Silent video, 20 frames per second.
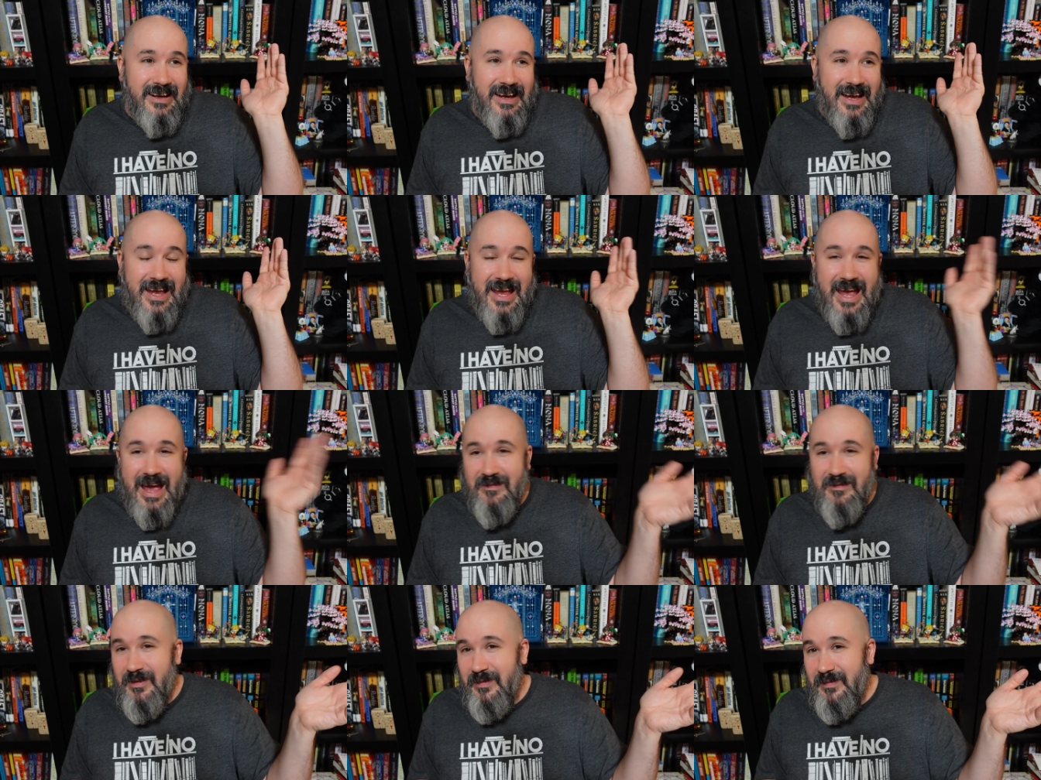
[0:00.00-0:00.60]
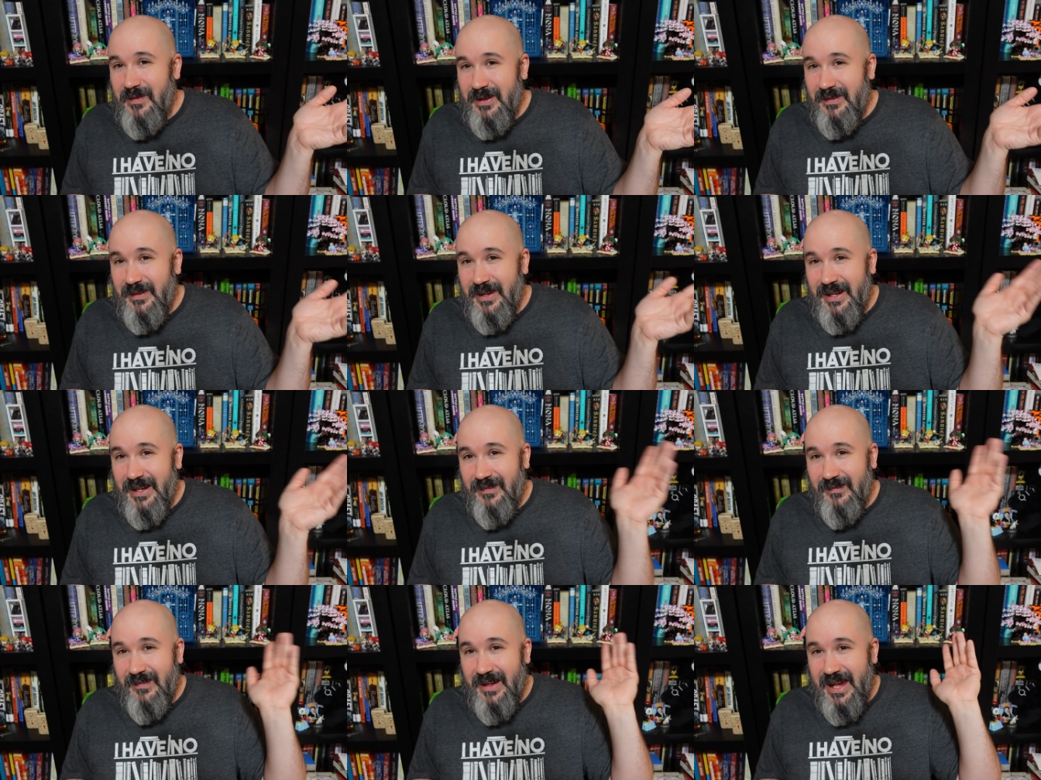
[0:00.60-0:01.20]
I have a
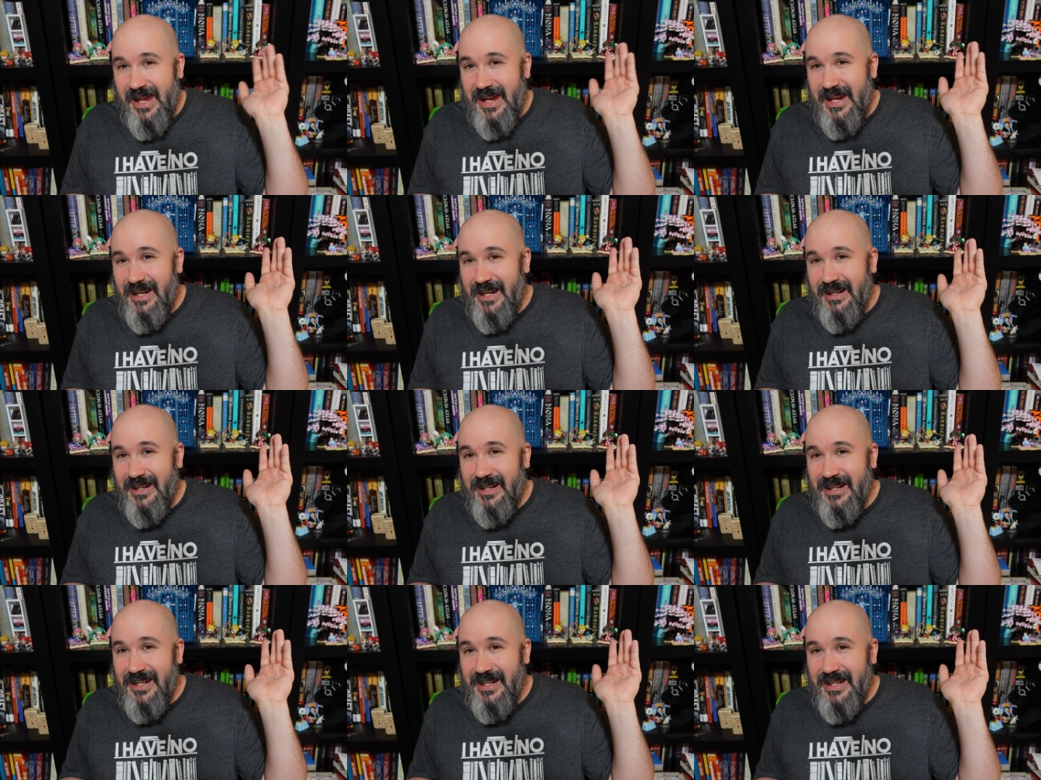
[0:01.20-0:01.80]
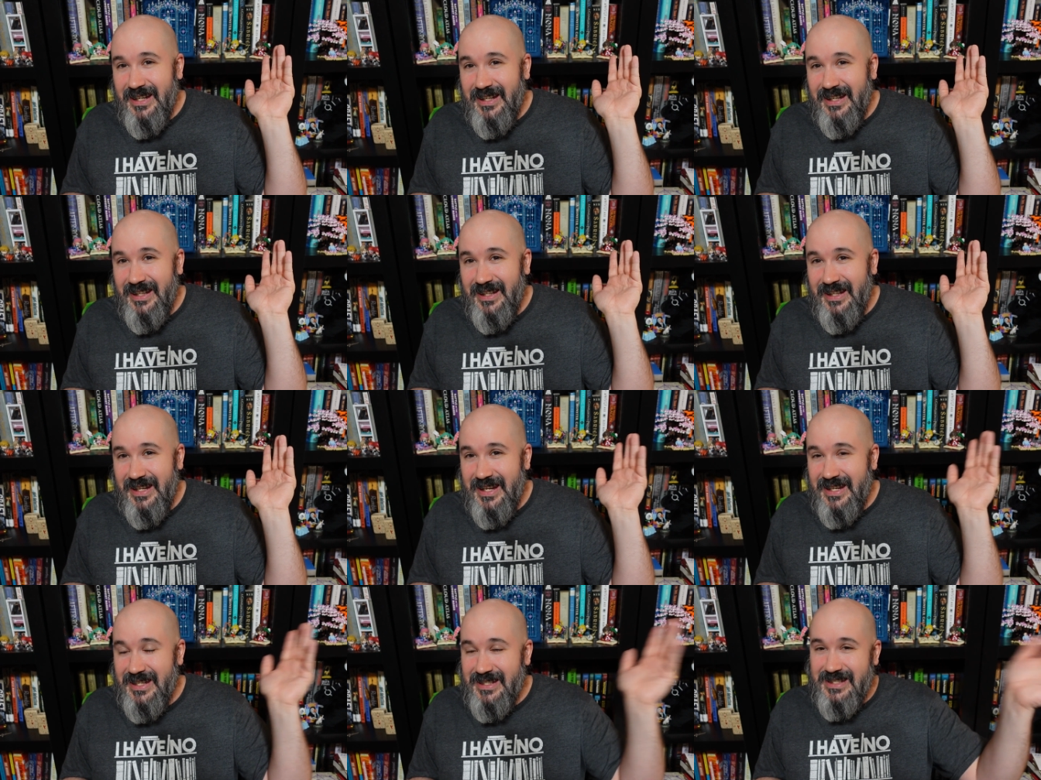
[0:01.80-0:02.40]
feeling like
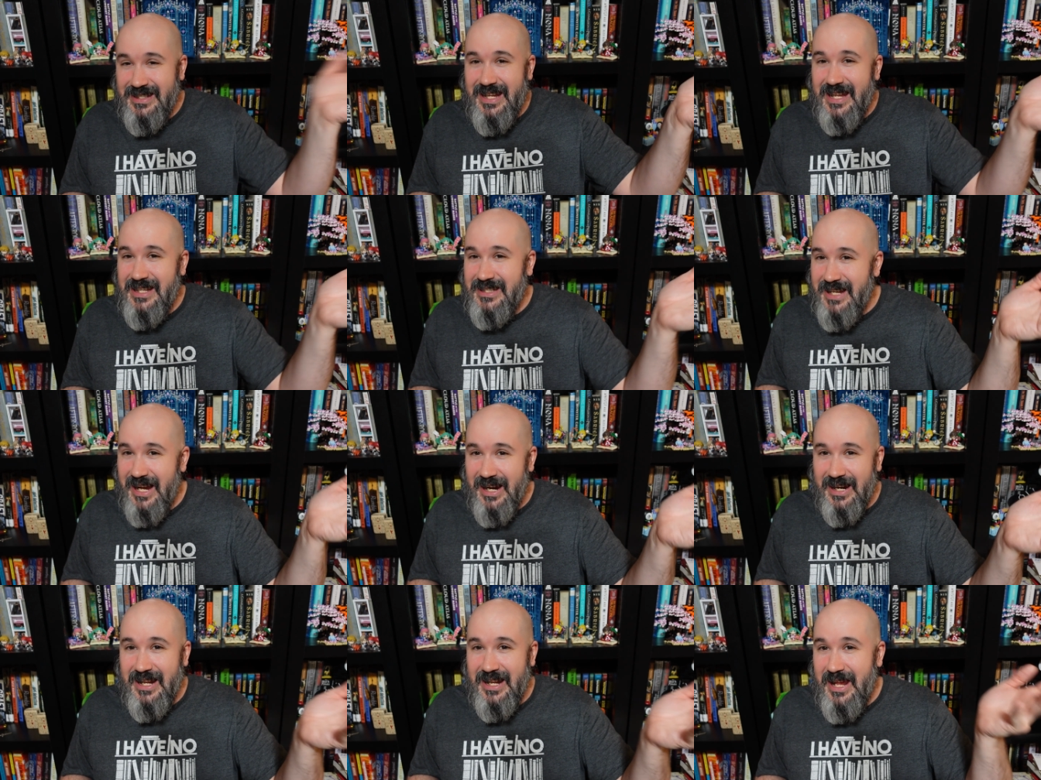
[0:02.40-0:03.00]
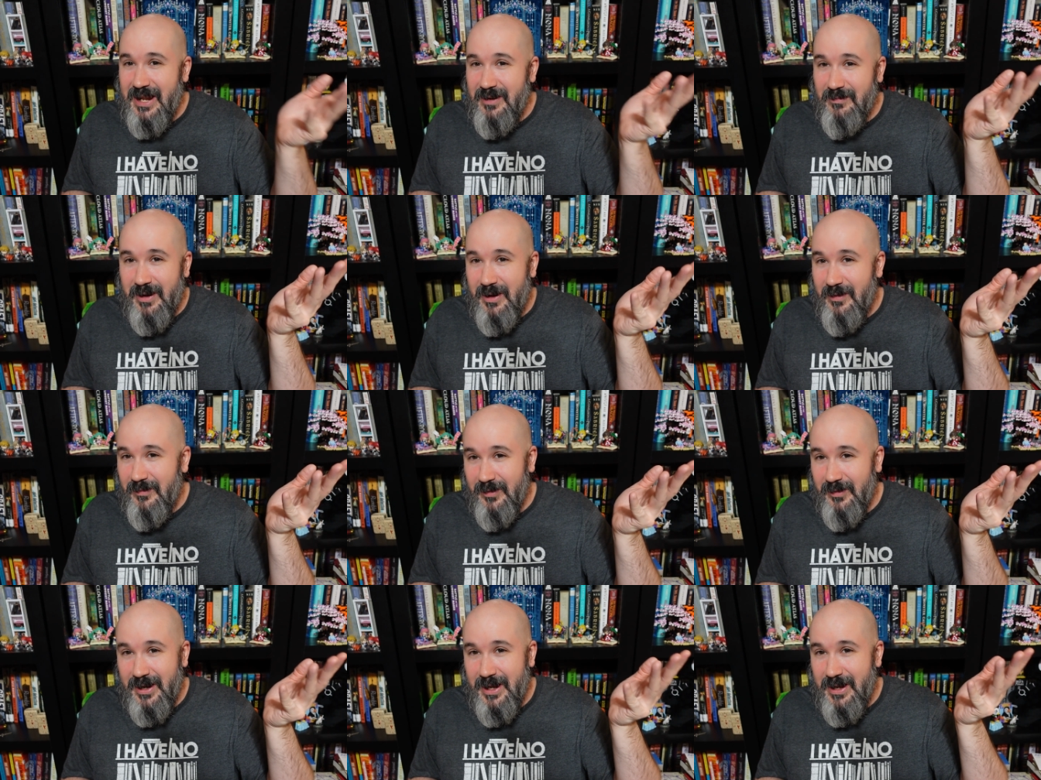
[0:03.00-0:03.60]
it's not going to end
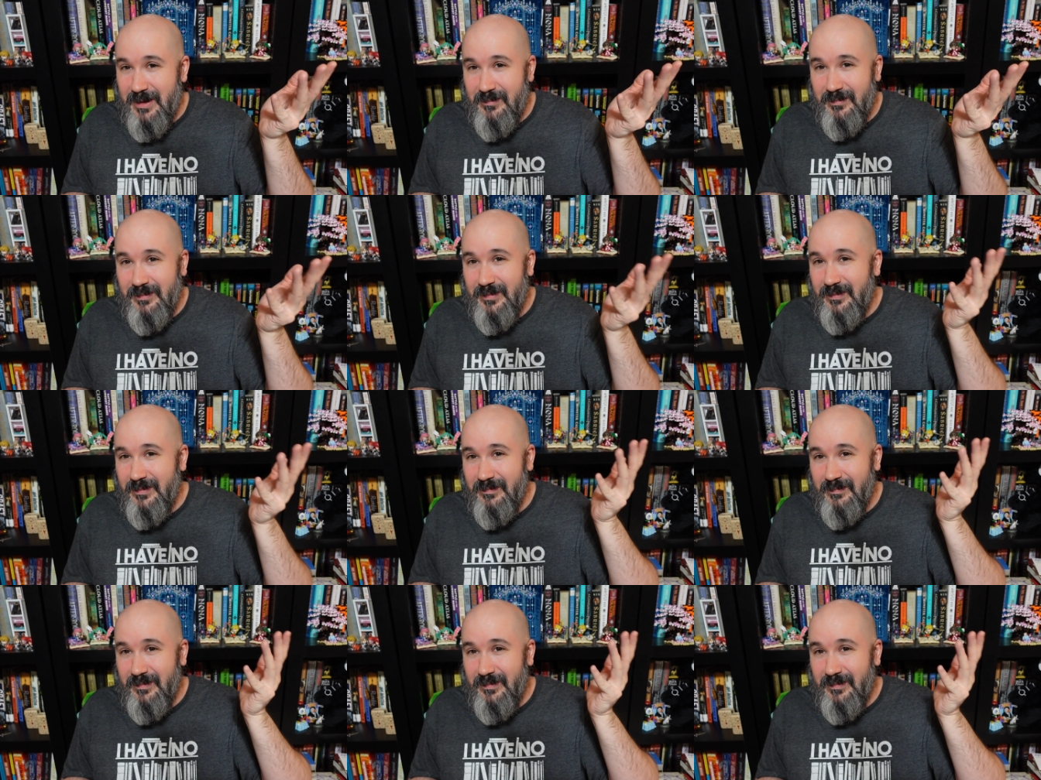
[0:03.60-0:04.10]
well for him.